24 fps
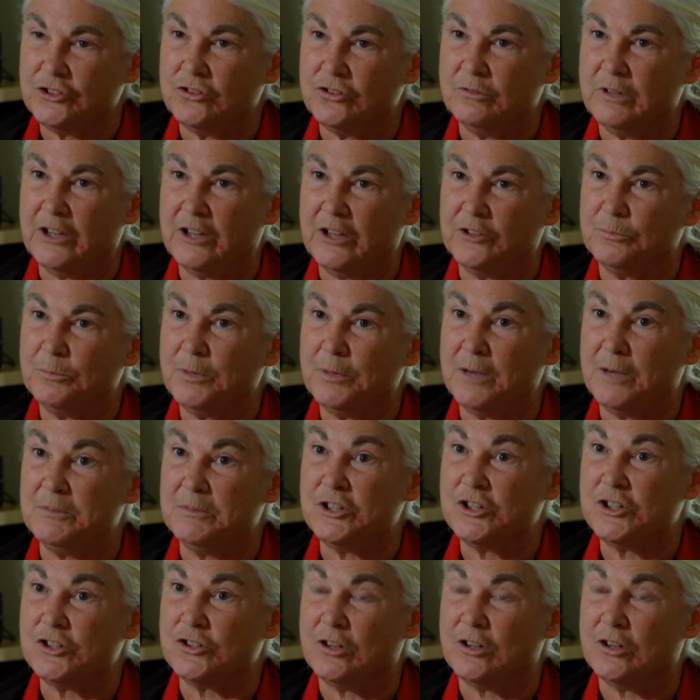who has
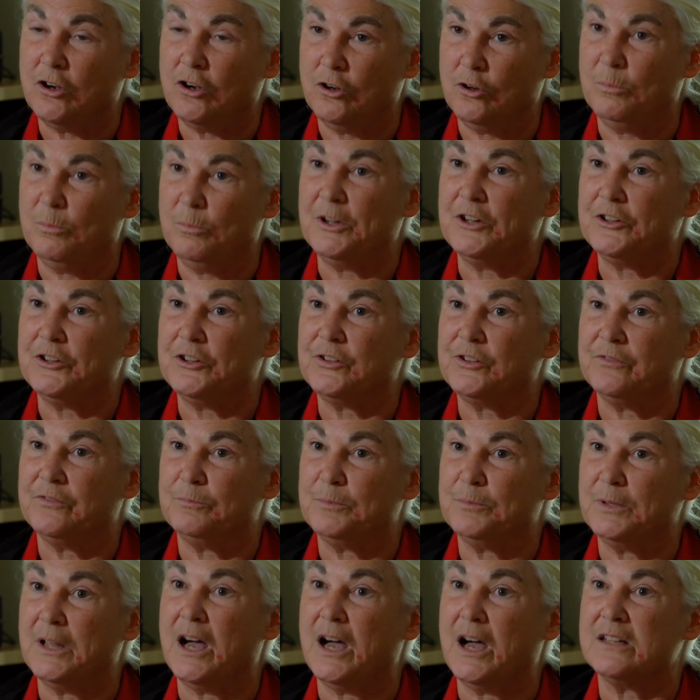published a whole bunch of
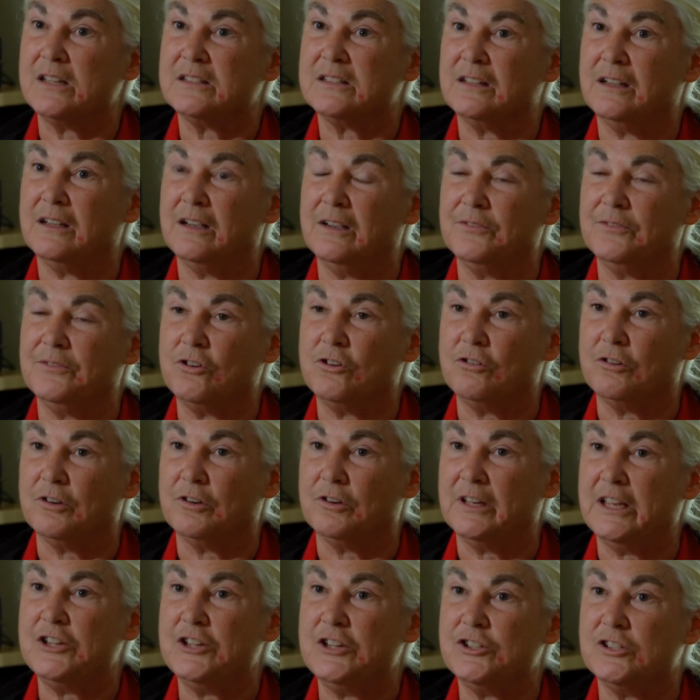plots of
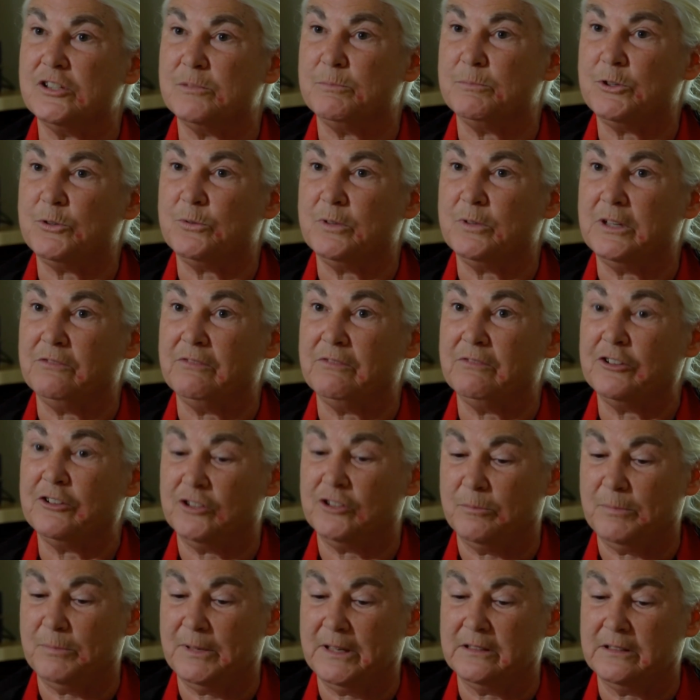correlations between
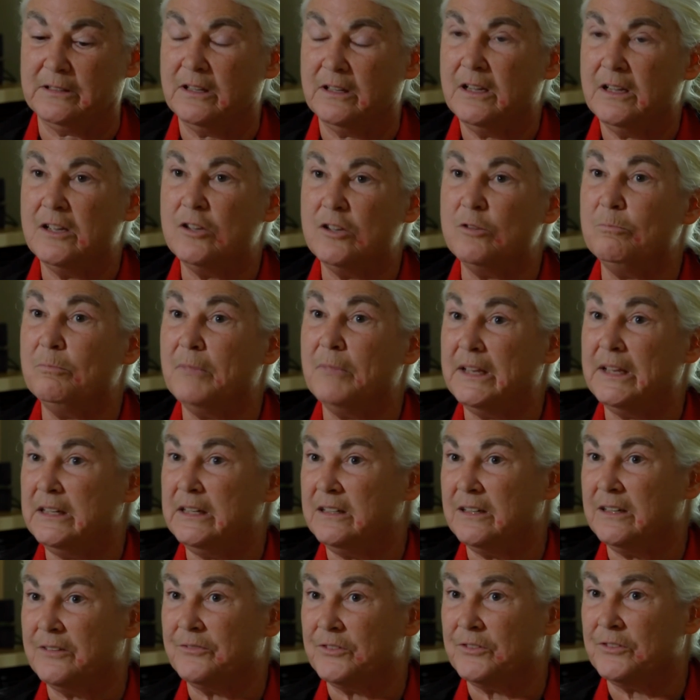Roundup and many
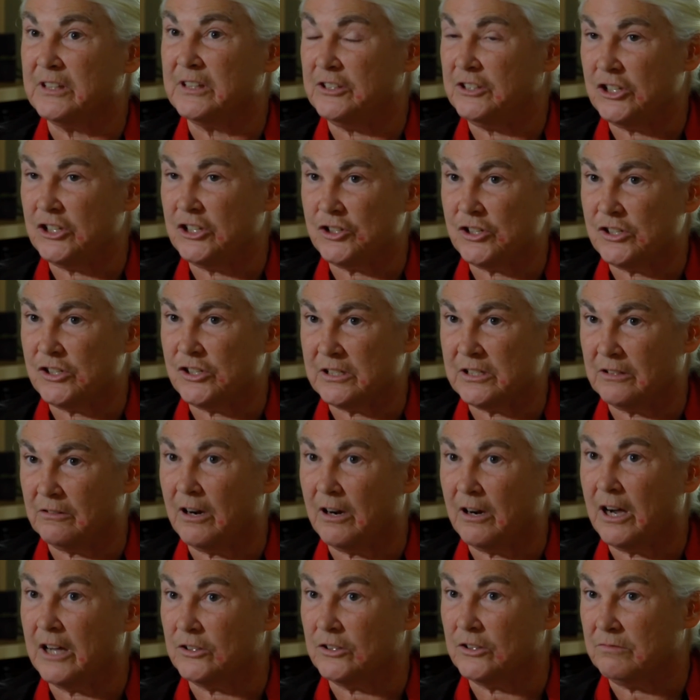different conditions that are
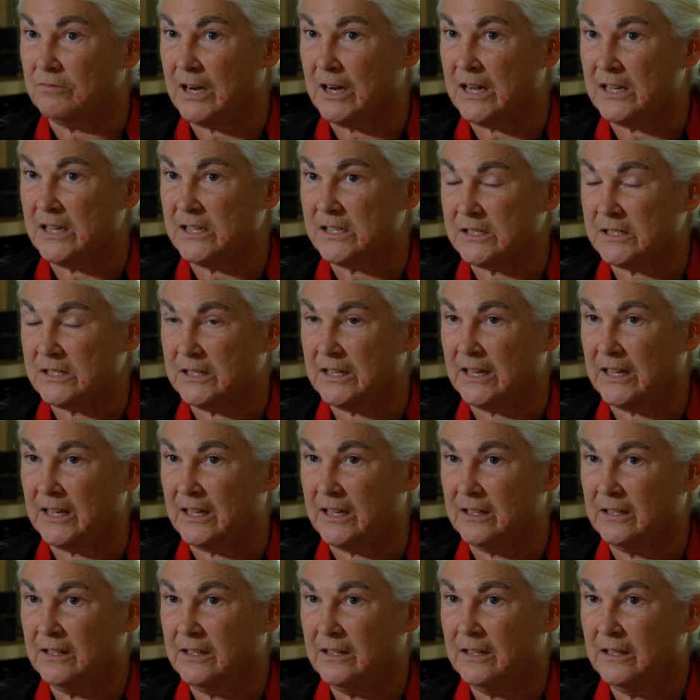on the rise today
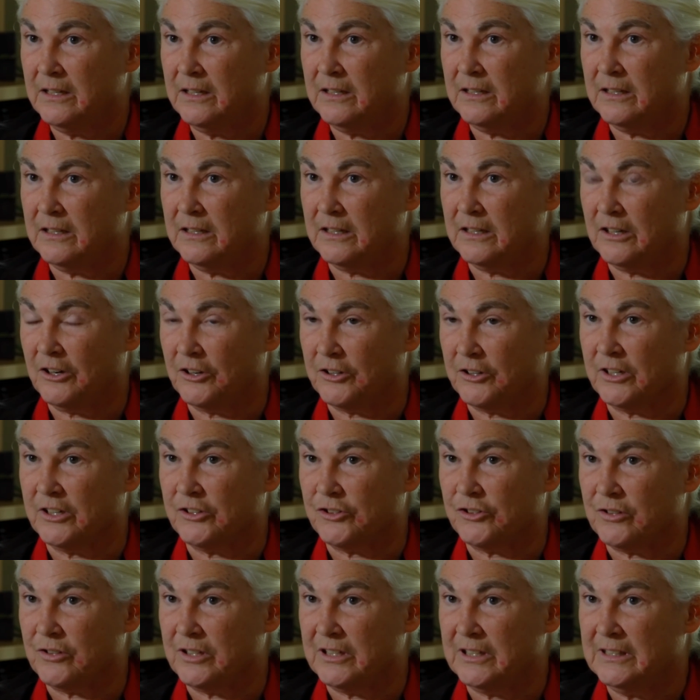in our
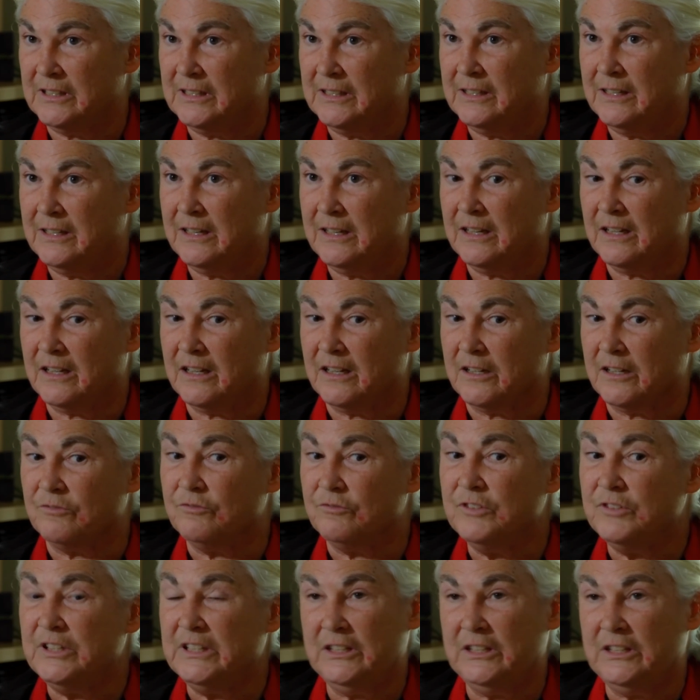country.
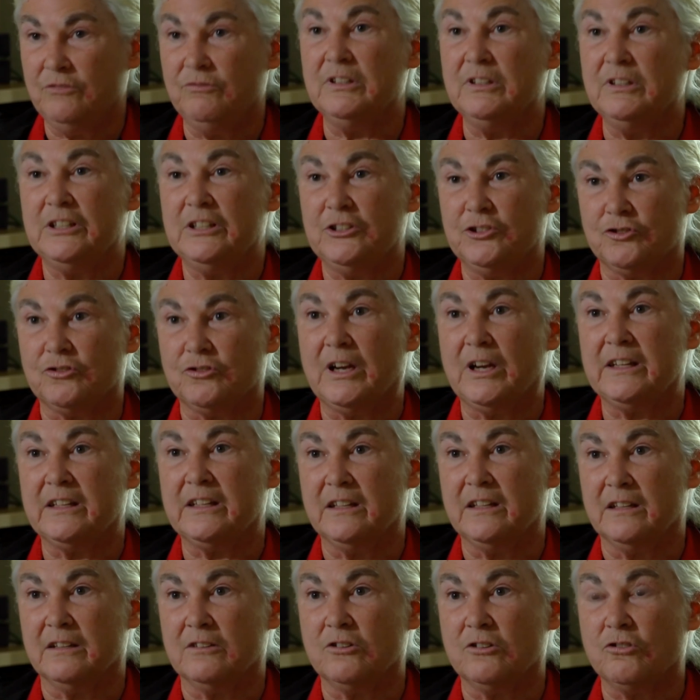Really, really
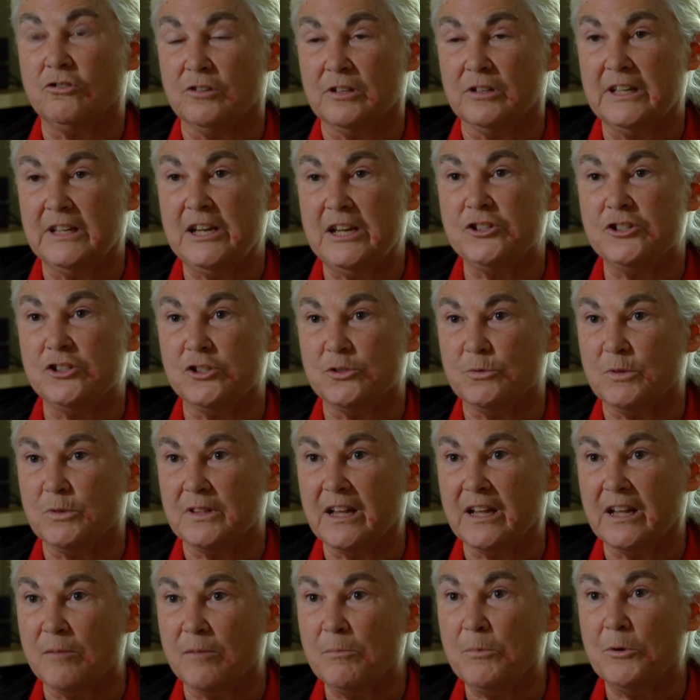striking correlations with
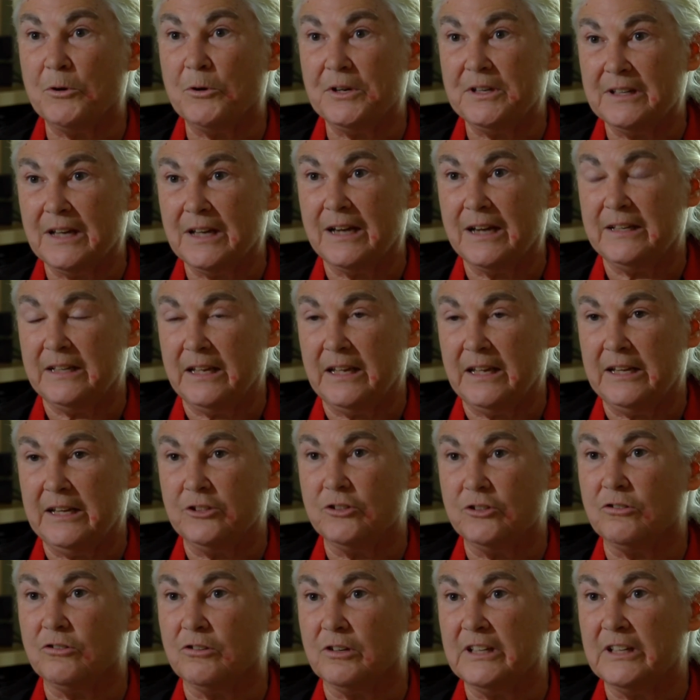like a 0.98
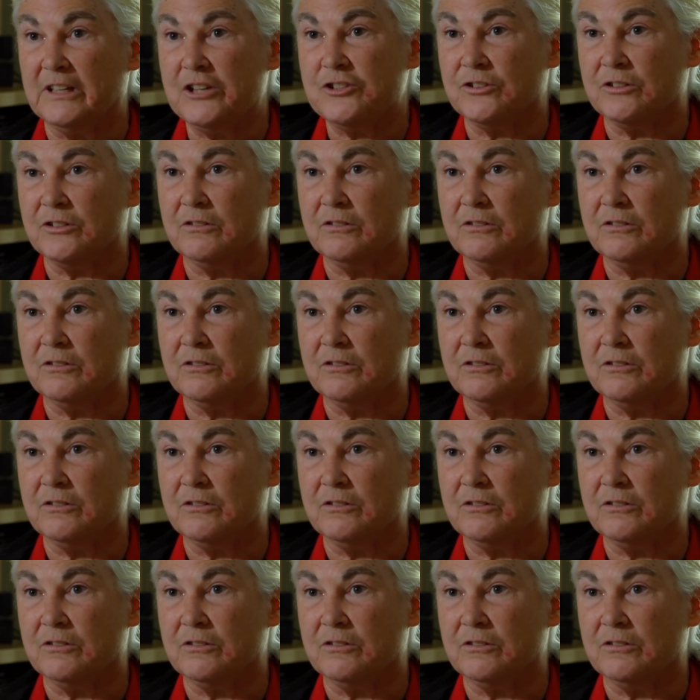correlation